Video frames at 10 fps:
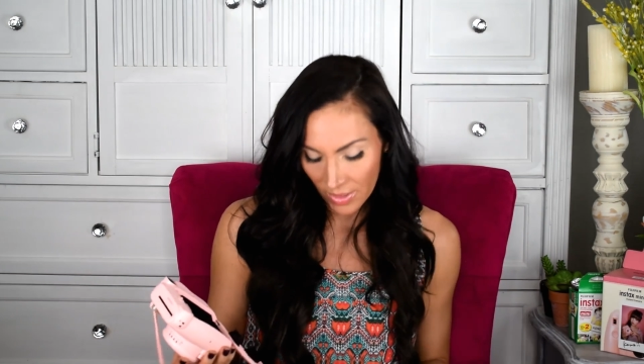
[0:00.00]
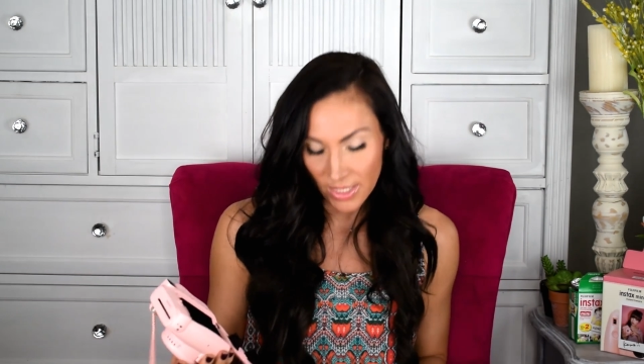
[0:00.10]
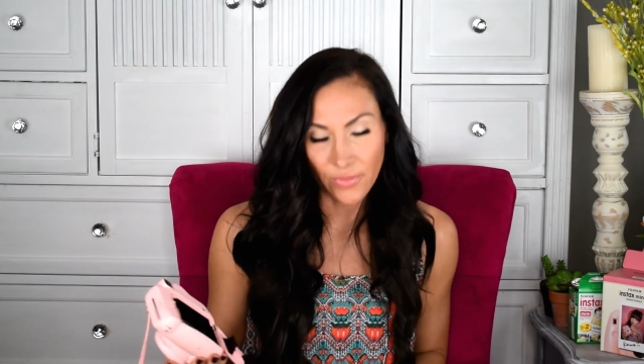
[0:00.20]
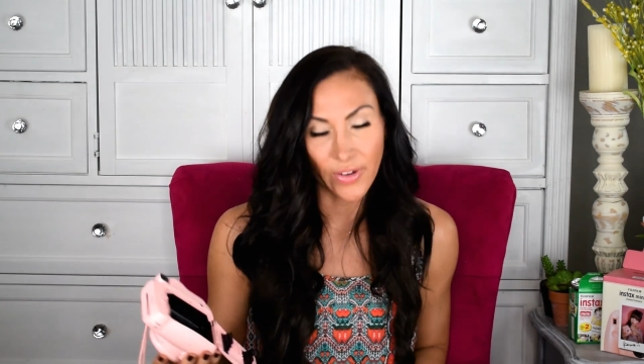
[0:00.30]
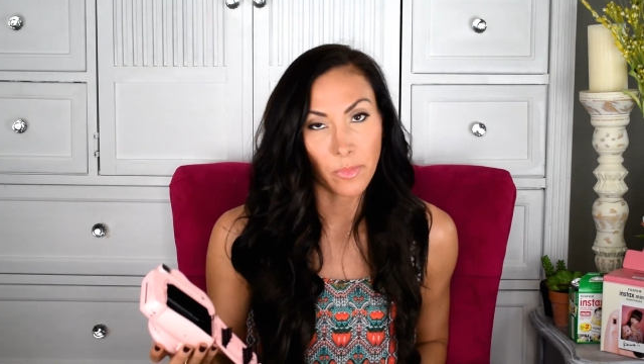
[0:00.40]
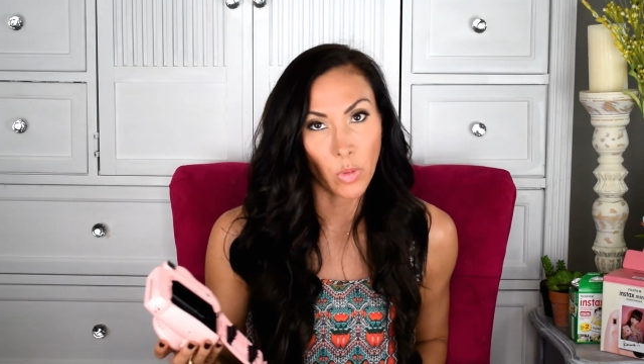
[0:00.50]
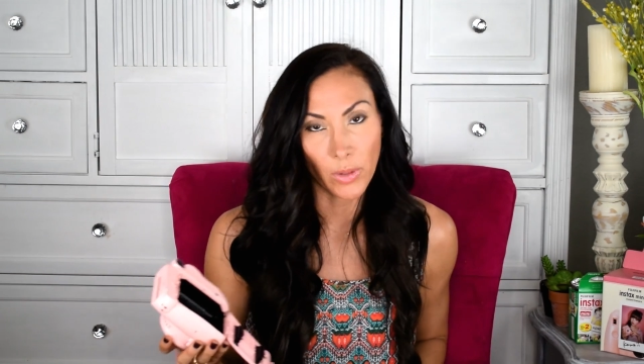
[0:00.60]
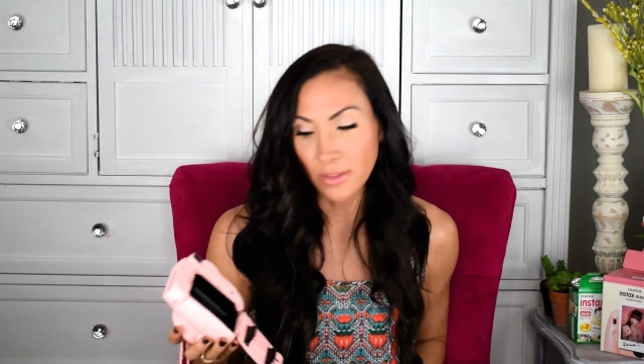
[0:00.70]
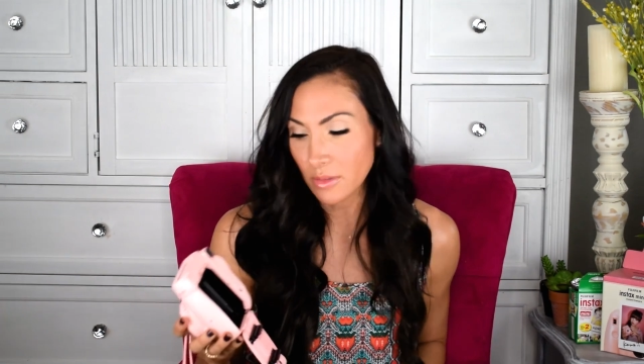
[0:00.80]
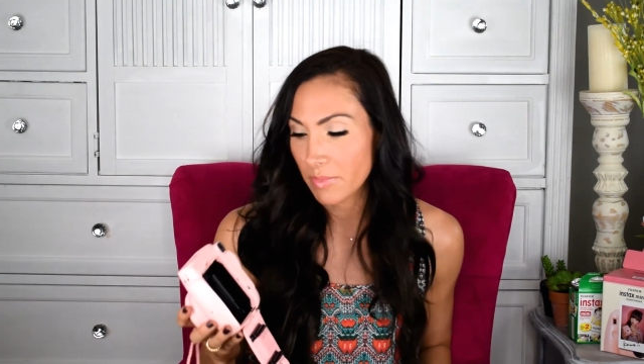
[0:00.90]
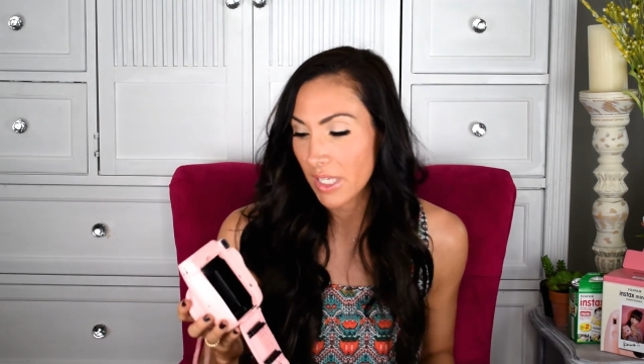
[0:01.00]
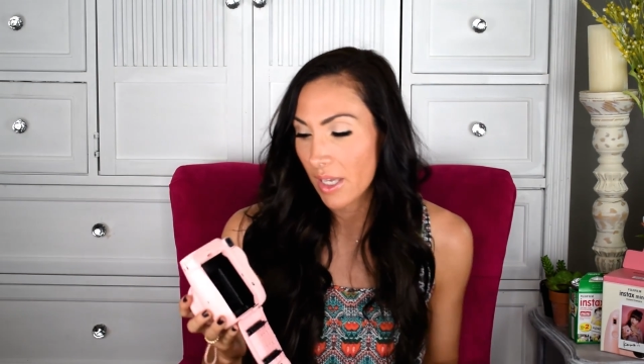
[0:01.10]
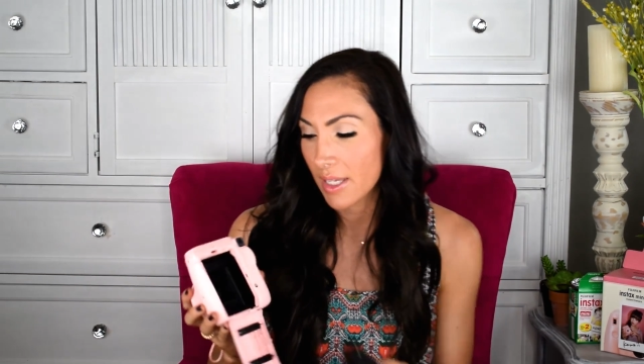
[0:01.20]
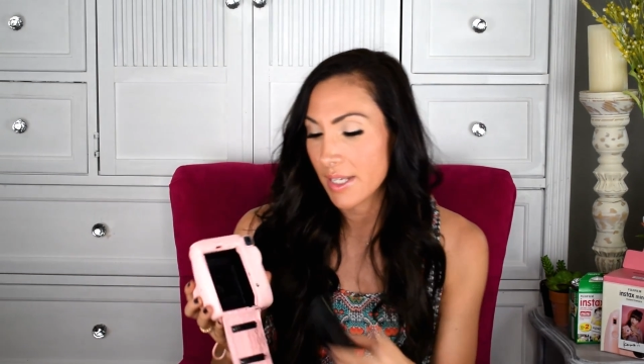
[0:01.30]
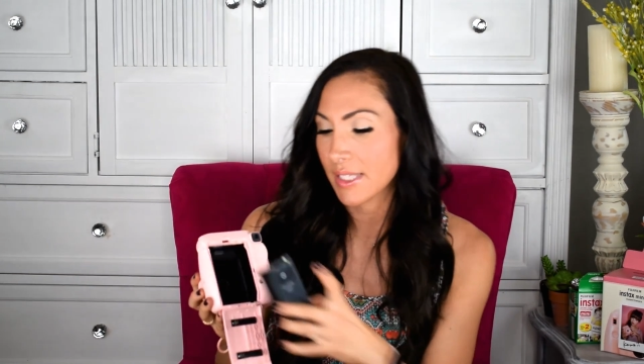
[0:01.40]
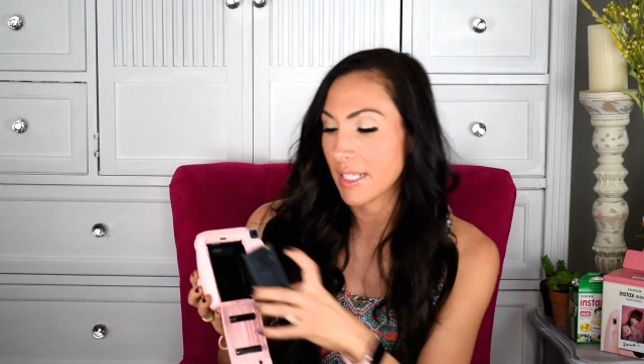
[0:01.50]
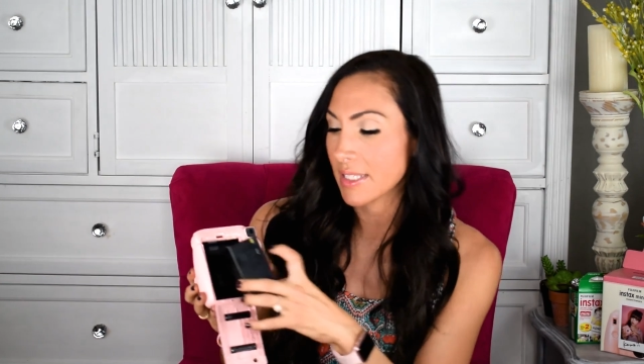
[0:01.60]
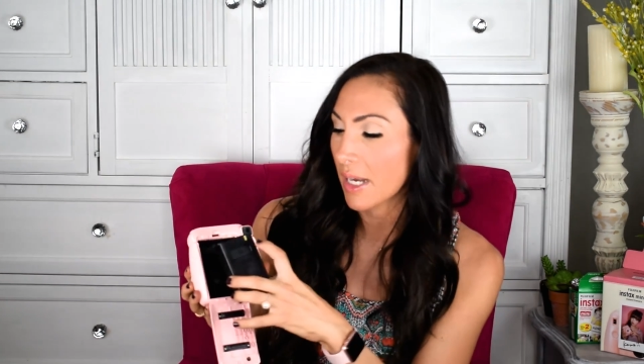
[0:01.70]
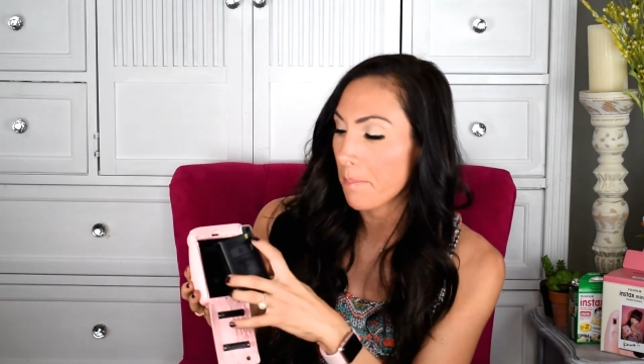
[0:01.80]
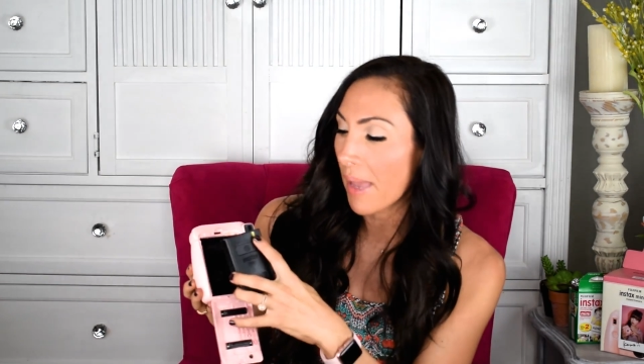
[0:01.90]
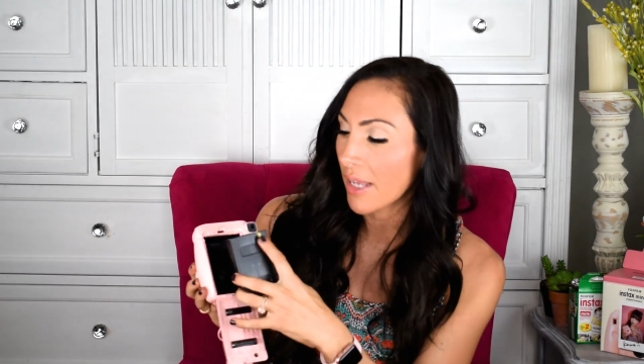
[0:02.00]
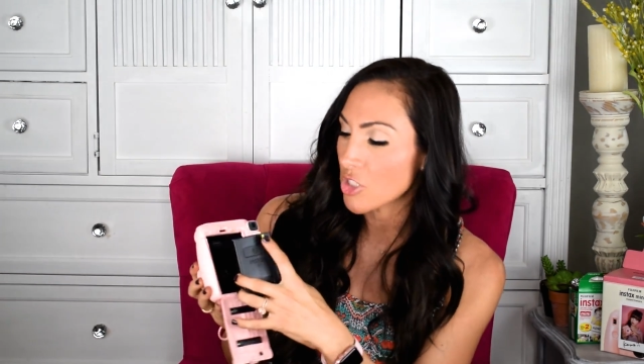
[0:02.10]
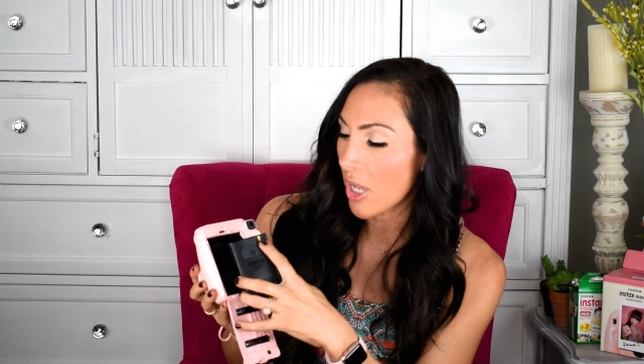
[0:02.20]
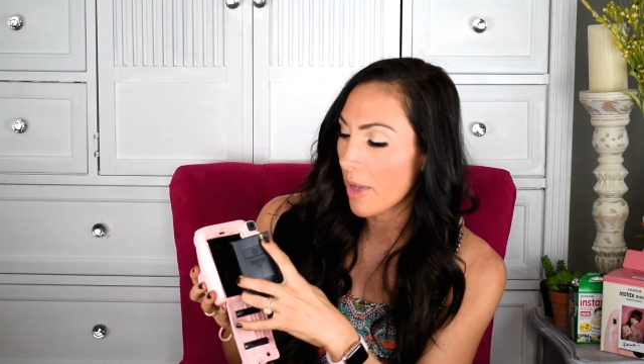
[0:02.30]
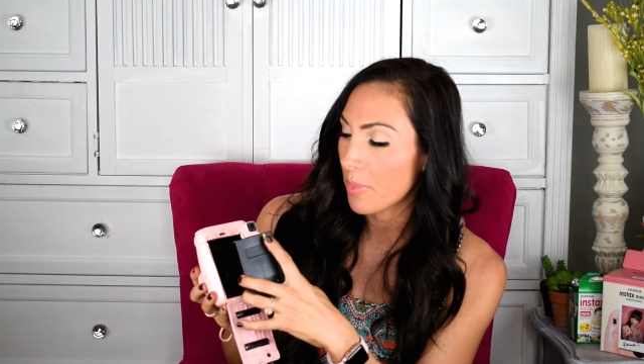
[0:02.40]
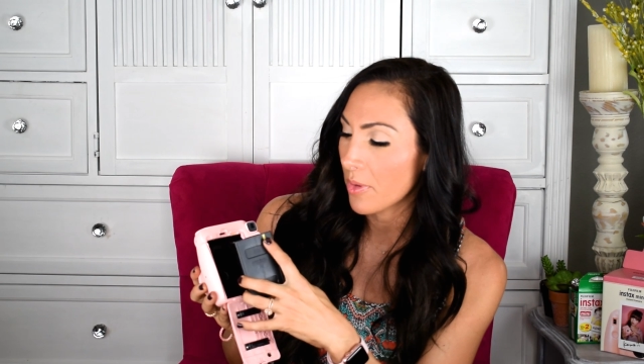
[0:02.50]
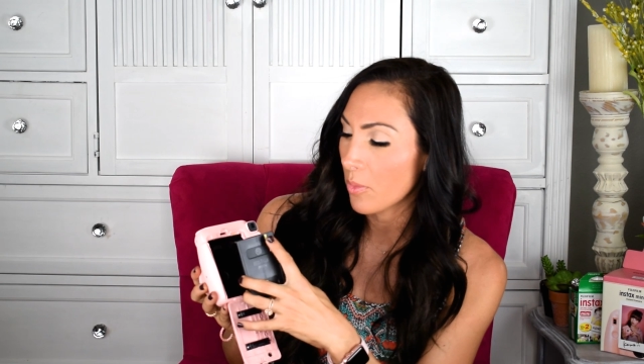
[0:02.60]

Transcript: is very important because it's gonna match up